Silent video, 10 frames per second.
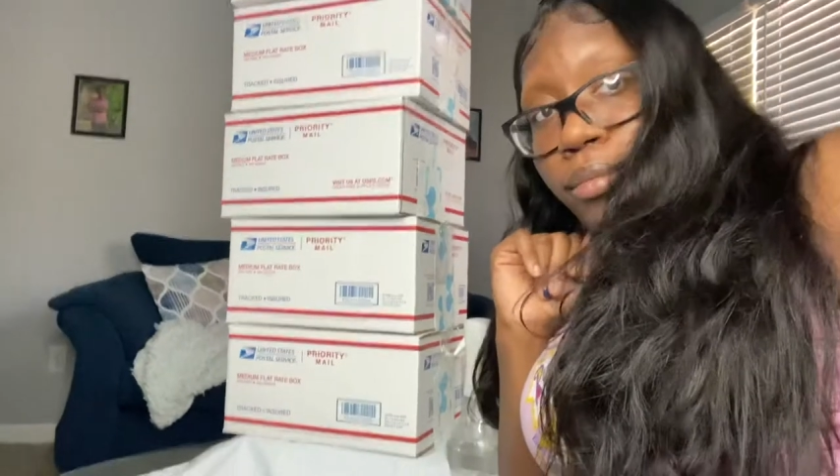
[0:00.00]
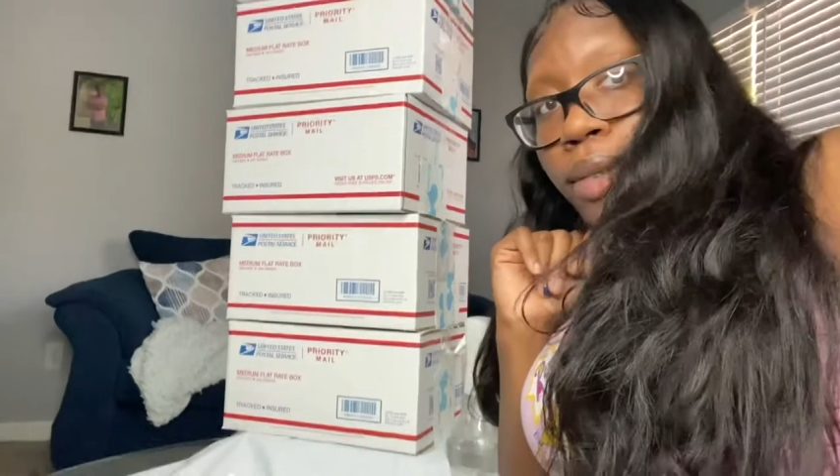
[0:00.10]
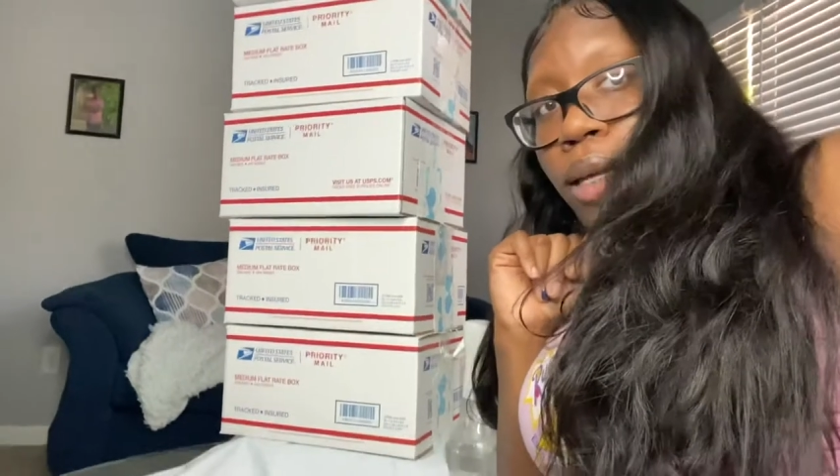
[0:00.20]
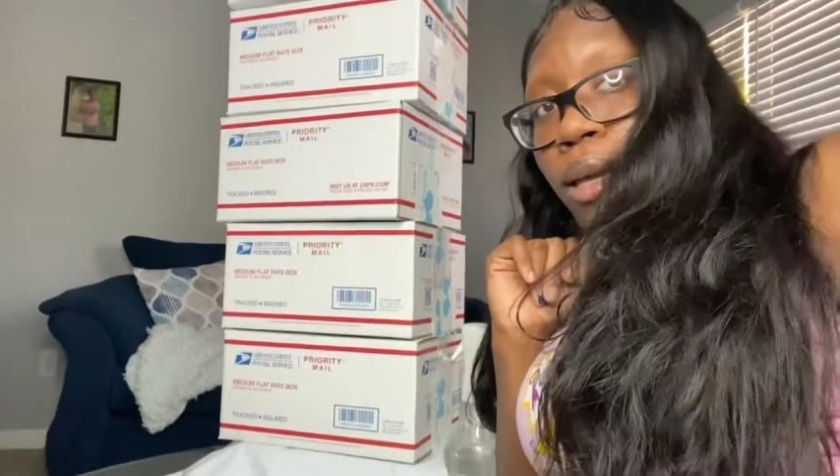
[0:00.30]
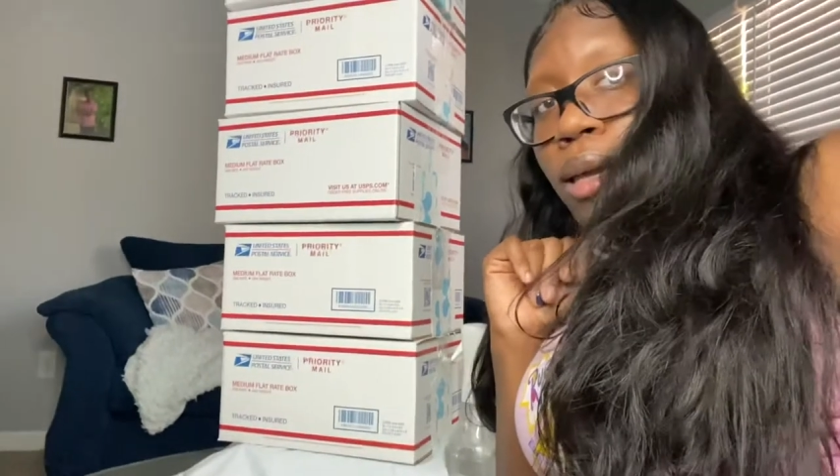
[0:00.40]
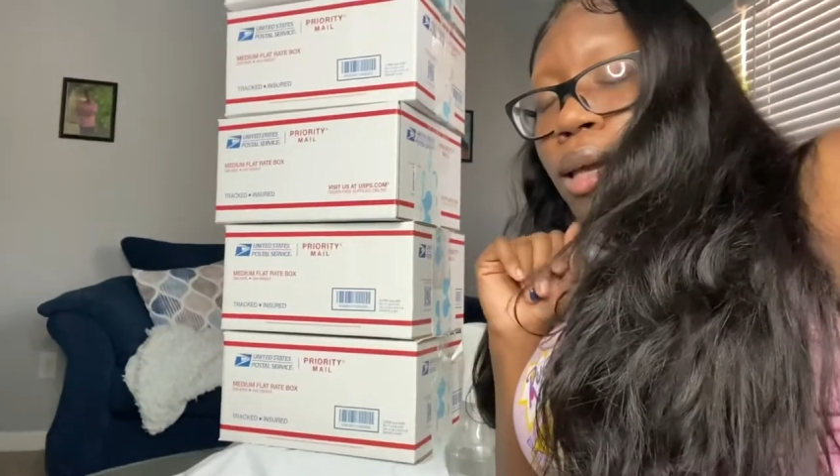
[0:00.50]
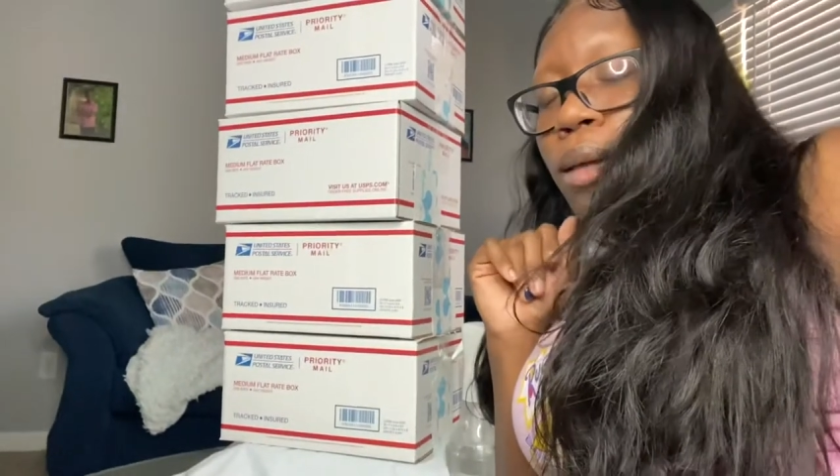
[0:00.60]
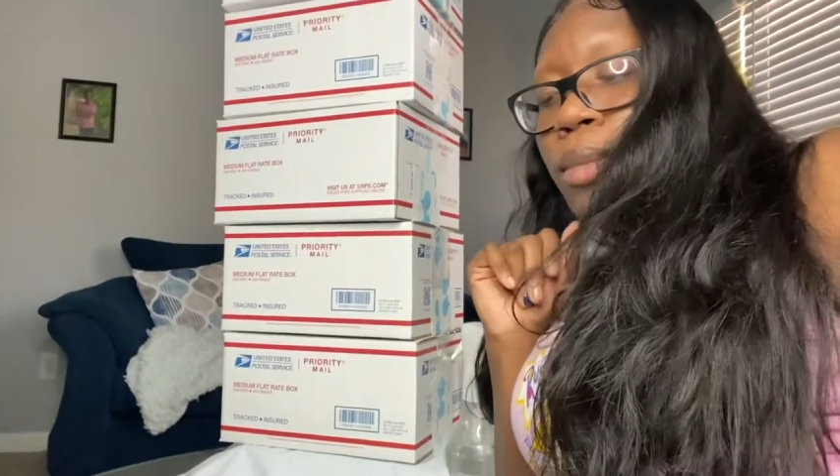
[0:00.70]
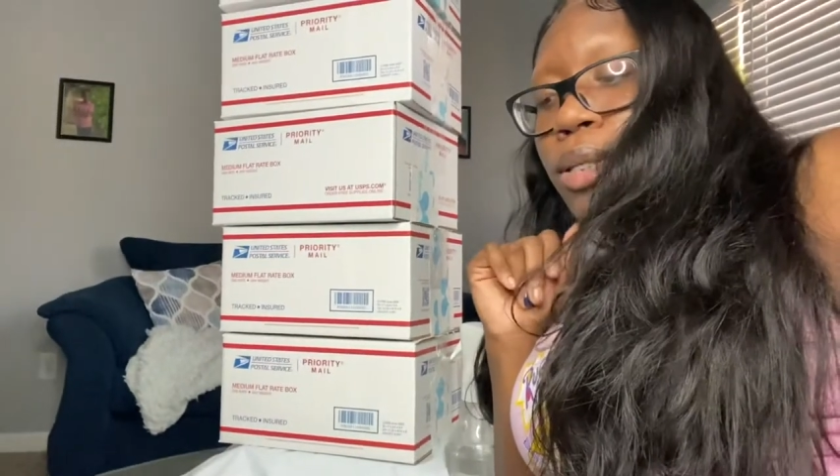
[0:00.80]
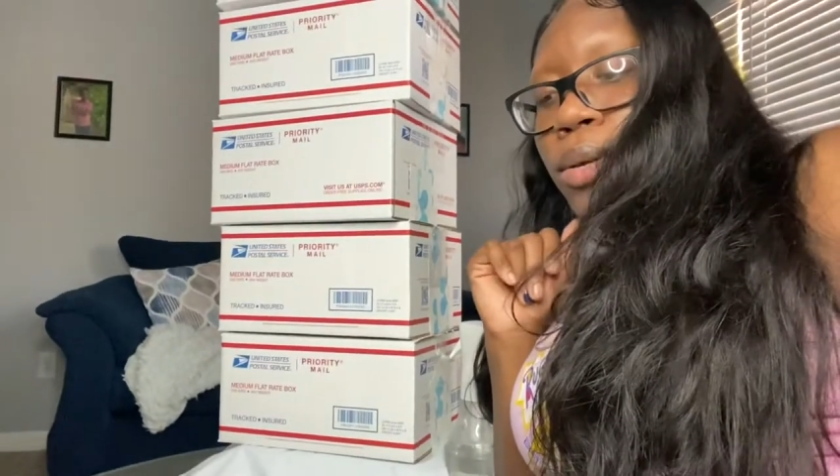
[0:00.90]

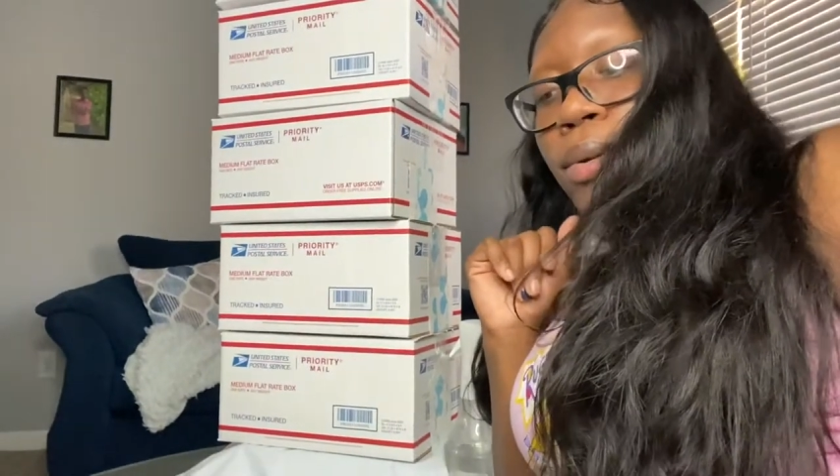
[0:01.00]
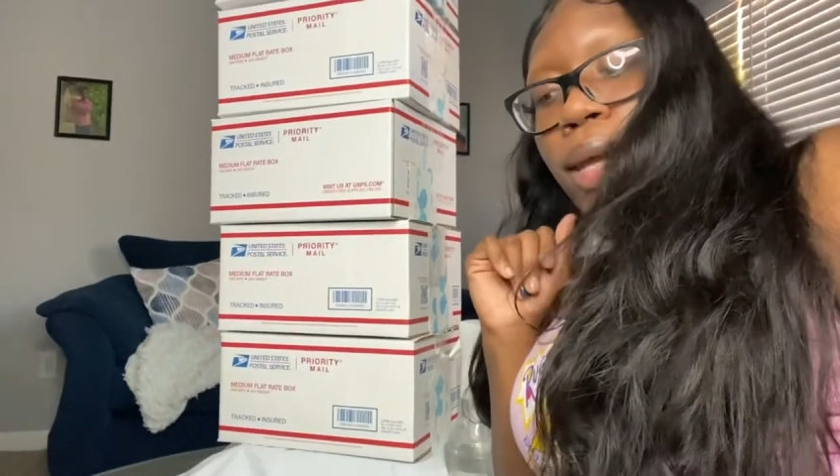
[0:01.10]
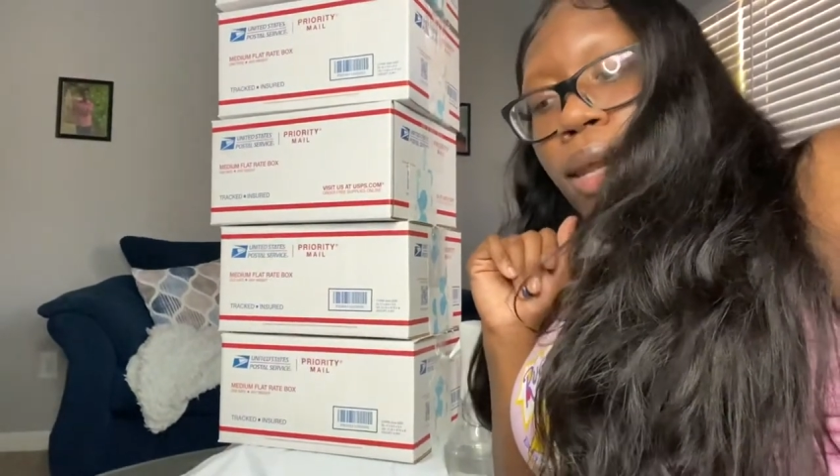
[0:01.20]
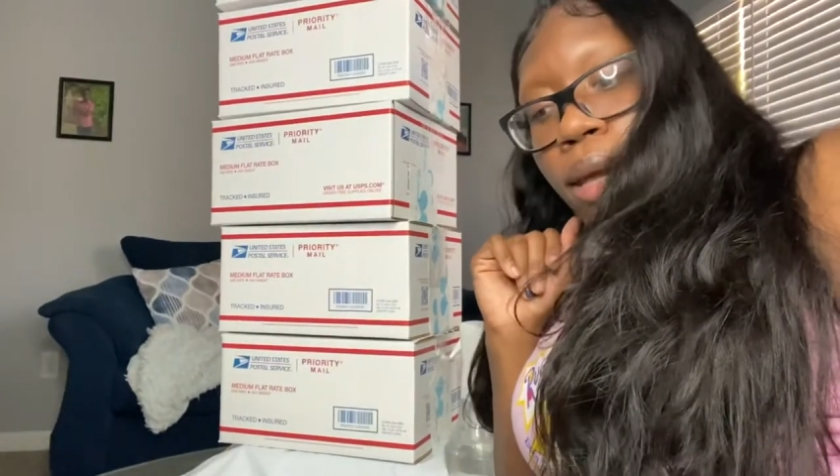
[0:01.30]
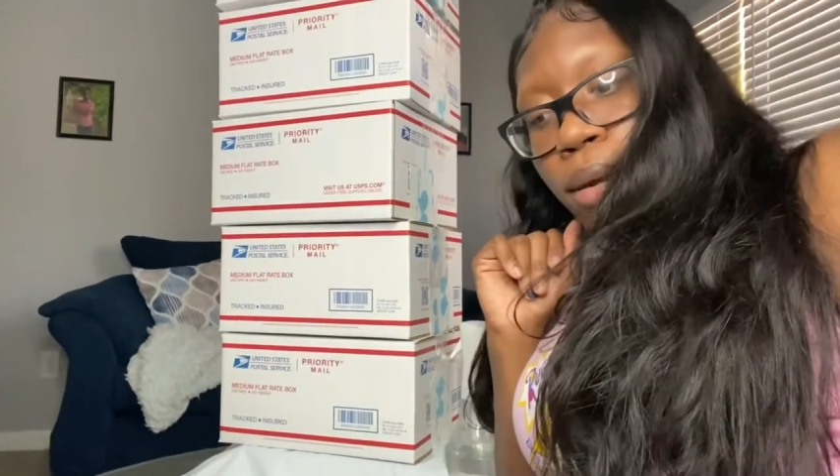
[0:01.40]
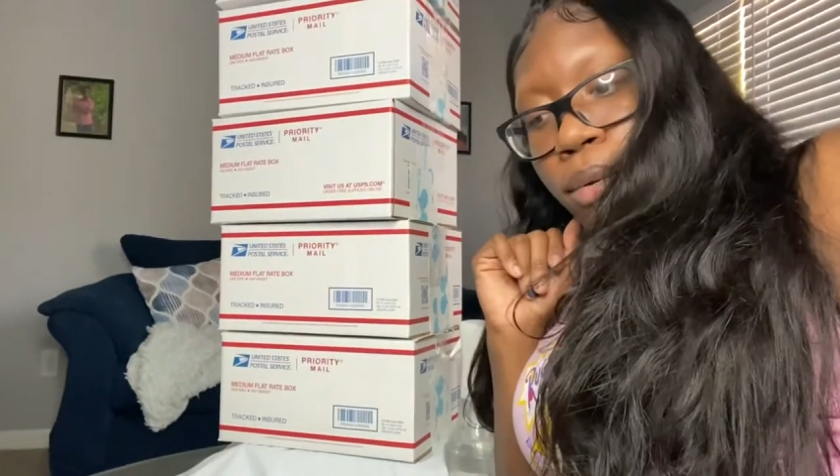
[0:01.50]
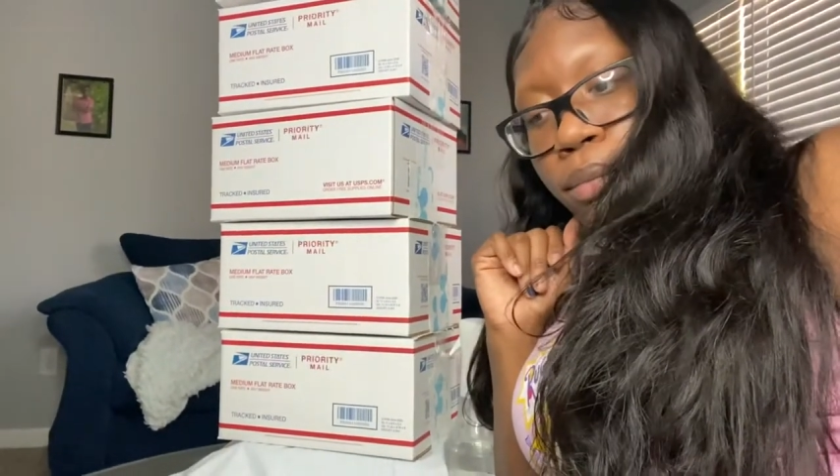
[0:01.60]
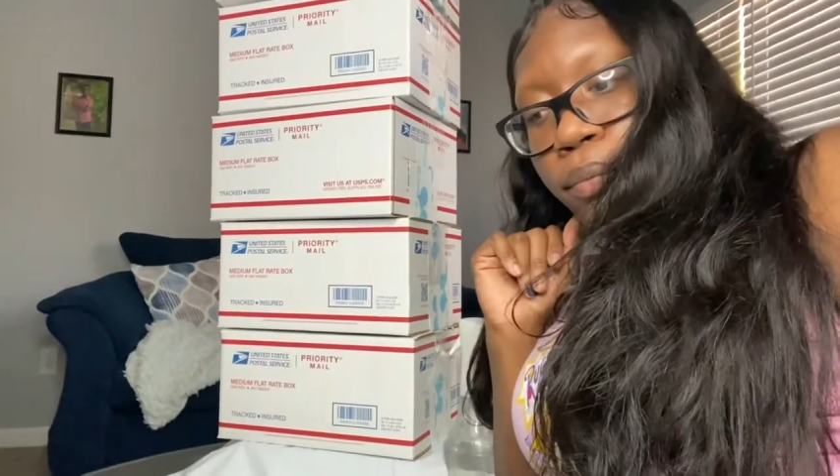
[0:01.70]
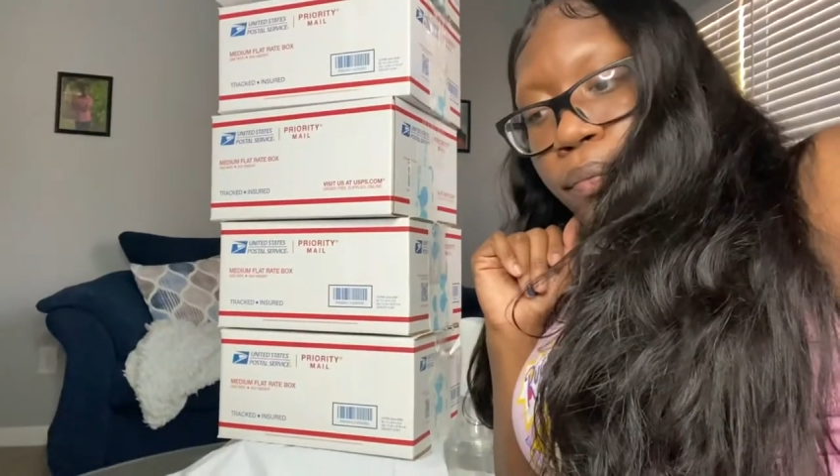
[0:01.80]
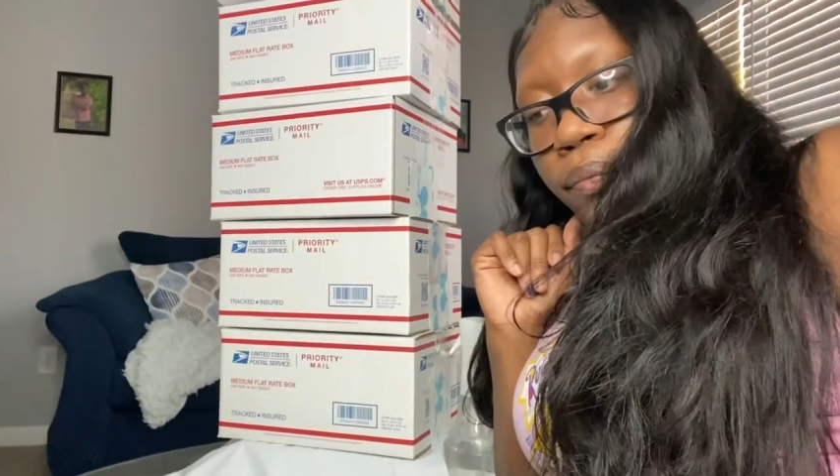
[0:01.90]
I'm about to go lay
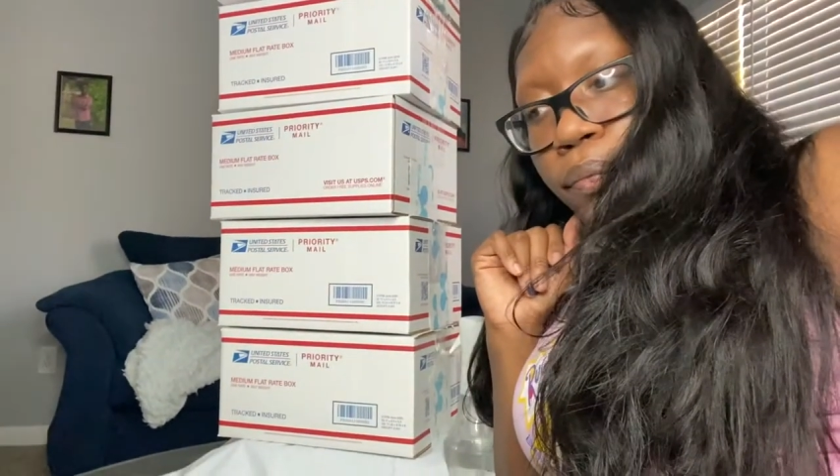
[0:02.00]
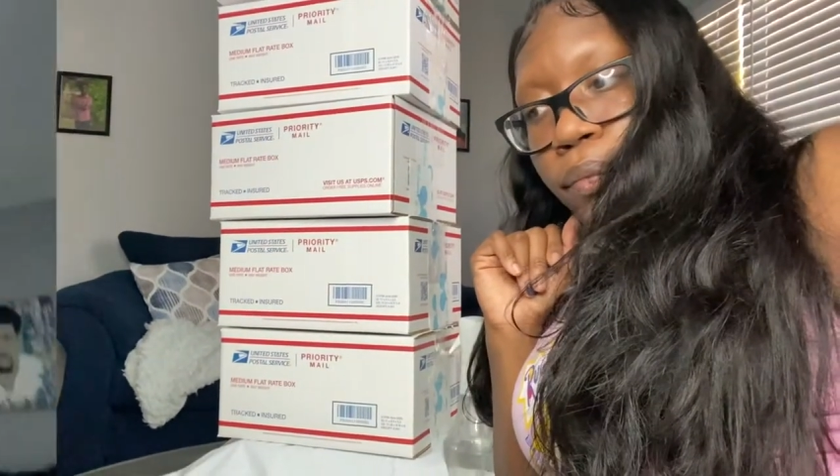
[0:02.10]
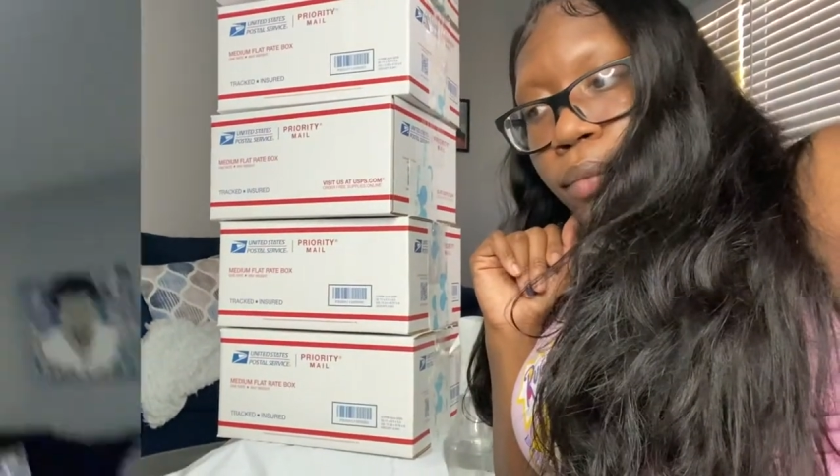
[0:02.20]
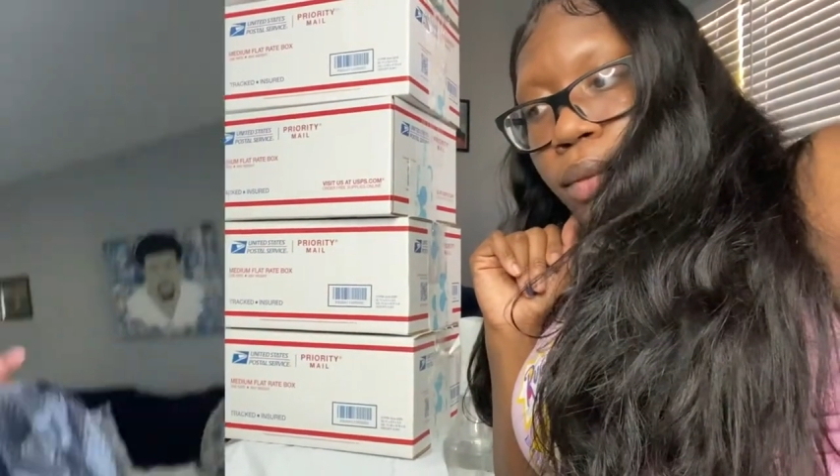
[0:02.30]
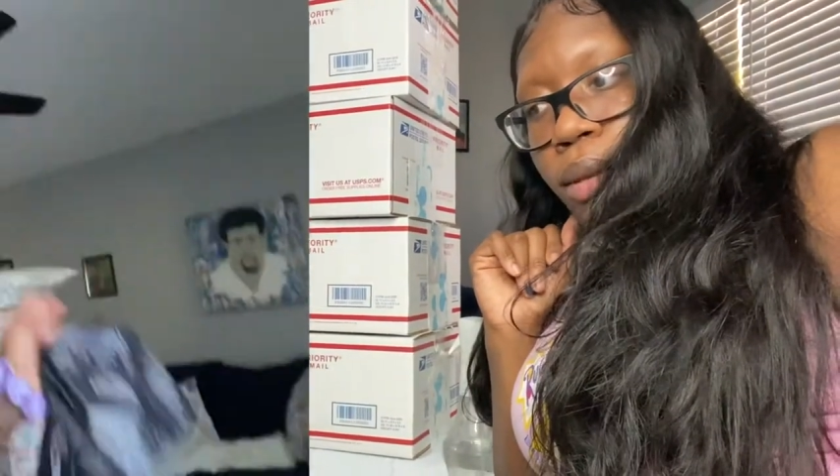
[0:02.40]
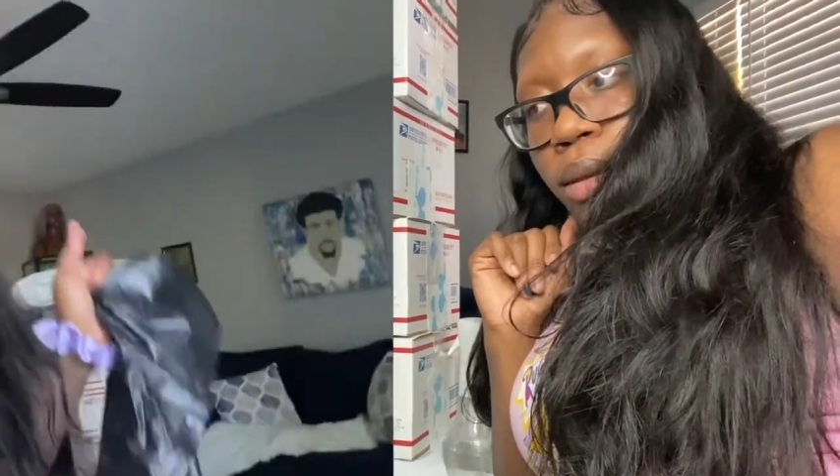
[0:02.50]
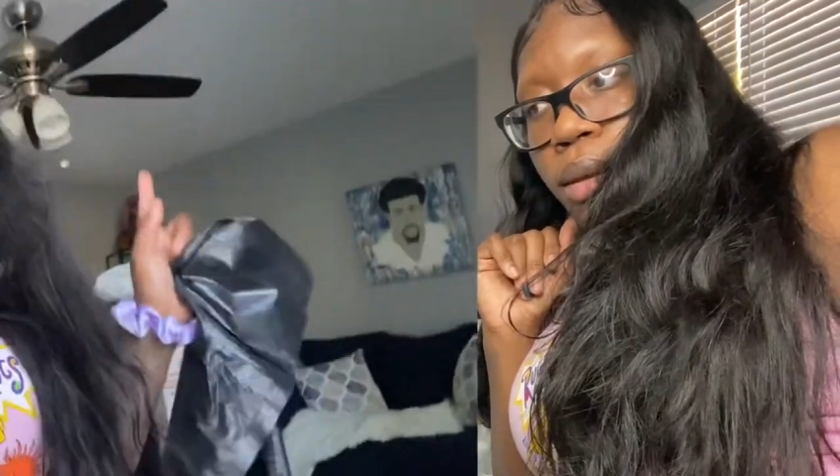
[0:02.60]
down. I